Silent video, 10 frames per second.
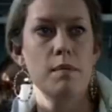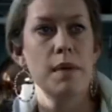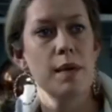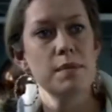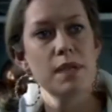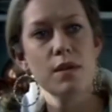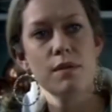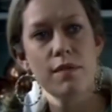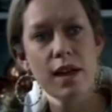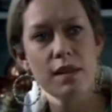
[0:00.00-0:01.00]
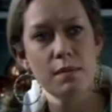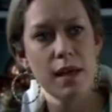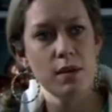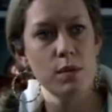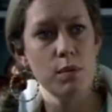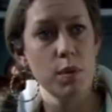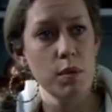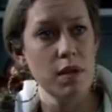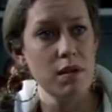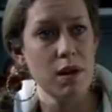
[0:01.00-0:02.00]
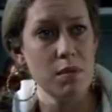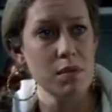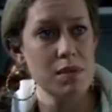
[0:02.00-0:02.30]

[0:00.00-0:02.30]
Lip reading: Perhaps I can find men who bought that car boot